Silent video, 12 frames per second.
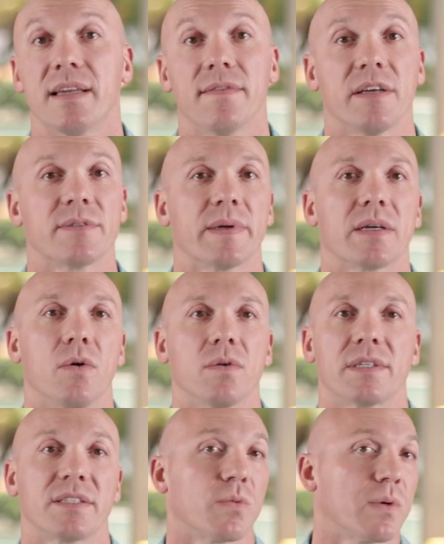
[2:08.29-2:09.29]
and investment
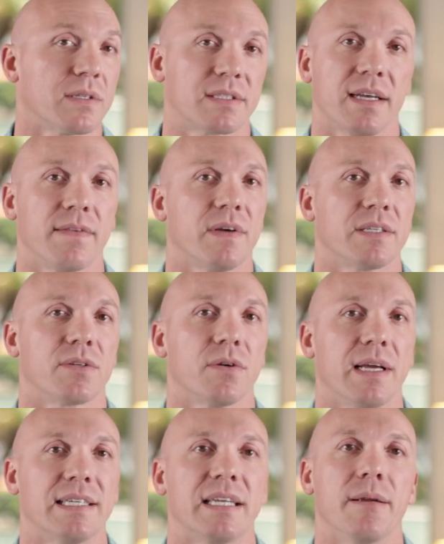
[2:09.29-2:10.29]
goals as a real estate
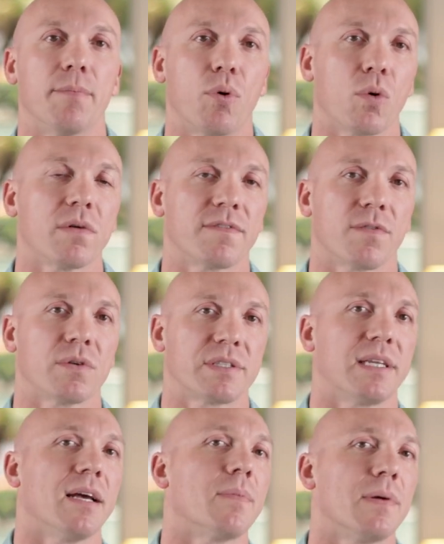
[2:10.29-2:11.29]
investor is an important first
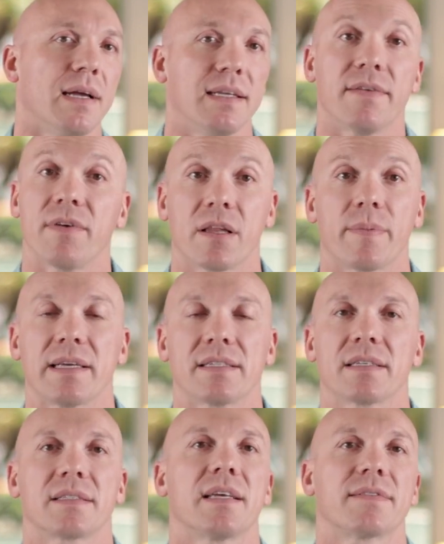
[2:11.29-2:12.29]
step in developing a
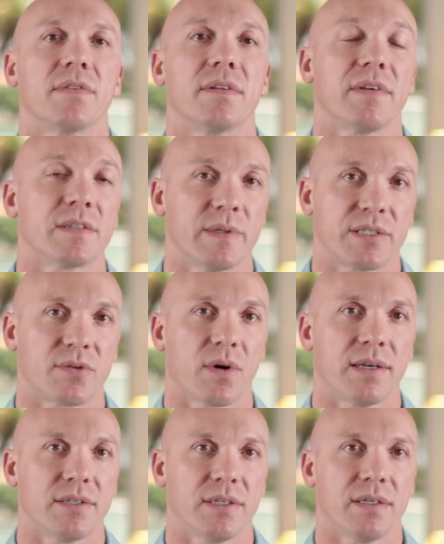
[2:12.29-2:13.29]
successful investment
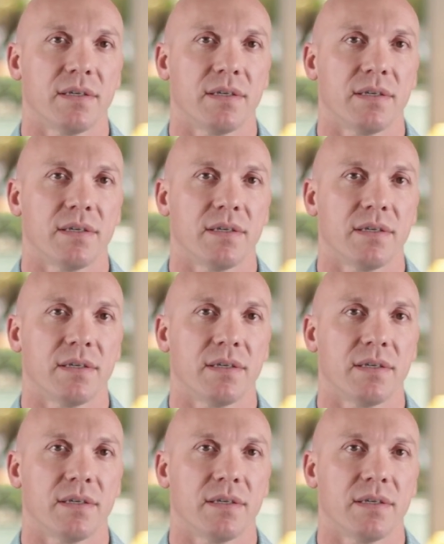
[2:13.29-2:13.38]
strategy.